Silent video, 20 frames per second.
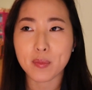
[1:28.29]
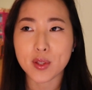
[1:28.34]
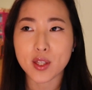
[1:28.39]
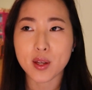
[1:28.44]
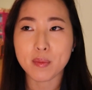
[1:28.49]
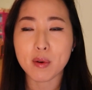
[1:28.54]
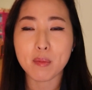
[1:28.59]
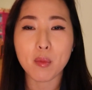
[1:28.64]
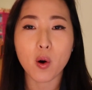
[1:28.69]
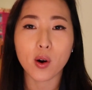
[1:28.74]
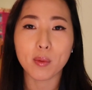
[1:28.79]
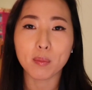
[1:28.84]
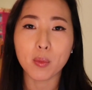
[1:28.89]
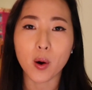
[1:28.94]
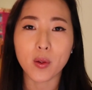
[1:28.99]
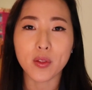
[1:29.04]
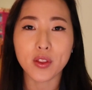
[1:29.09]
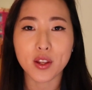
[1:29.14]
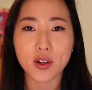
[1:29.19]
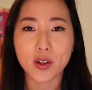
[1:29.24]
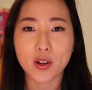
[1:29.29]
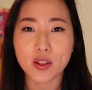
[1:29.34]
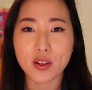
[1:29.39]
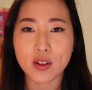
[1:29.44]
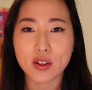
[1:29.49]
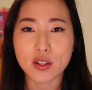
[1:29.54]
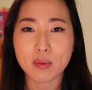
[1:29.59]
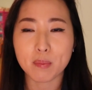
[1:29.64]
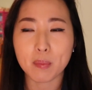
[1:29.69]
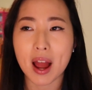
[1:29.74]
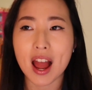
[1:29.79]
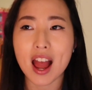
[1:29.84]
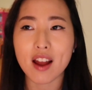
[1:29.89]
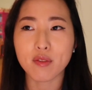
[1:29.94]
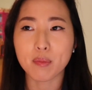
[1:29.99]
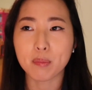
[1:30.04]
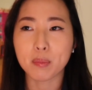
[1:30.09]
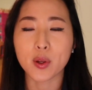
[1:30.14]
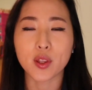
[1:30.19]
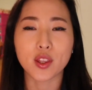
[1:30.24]
Some are more important than others, but I
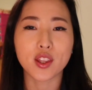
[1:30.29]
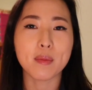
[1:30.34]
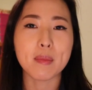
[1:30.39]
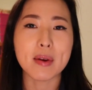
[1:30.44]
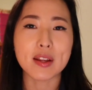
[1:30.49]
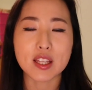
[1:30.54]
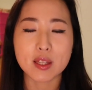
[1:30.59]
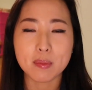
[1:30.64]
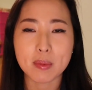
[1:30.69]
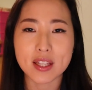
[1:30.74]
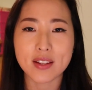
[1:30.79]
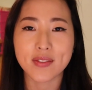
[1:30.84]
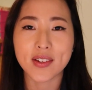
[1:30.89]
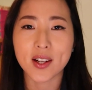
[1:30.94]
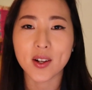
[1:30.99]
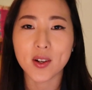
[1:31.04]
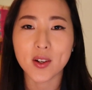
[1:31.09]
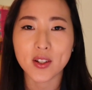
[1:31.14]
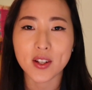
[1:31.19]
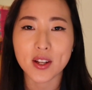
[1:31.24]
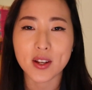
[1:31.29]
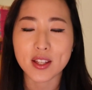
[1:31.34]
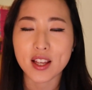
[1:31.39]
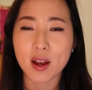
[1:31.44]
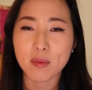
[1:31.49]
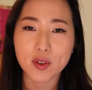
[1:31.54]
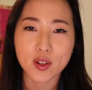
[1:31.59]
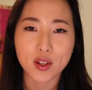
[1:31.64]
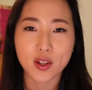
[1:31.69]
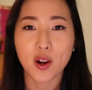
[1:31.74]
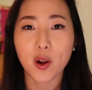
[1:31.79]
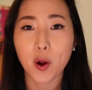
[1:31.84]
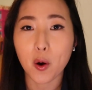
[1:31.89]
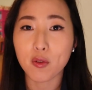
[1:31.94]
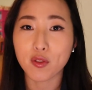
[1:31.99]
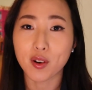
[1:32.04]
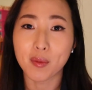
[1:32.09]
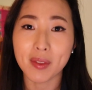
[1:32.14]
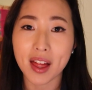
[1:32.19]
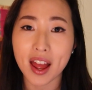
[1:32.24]
haven't put them in a specific order, so I'm just going to
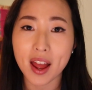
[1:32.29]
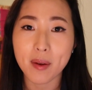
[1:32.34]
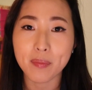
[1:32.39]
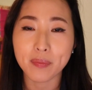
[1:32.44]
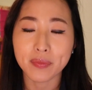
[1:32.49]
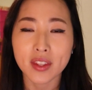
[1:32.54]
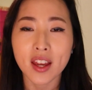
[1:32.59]
go from there.